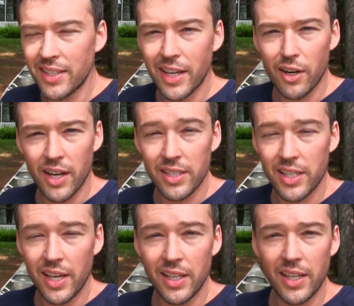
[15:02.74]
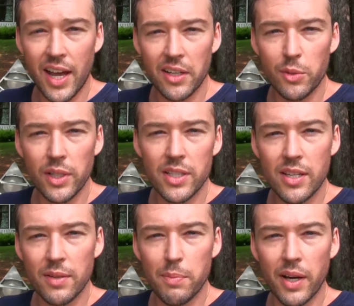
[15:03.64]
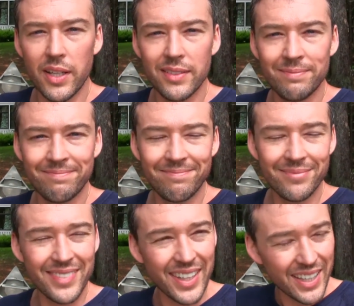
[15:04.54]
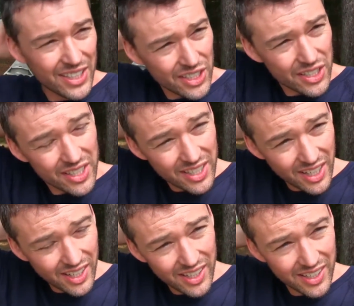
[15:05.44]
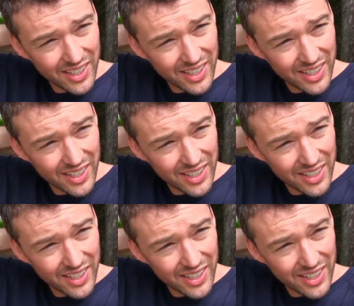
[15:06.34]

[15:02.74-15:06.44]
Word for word: dare I say, inadequate, but it's just, uh,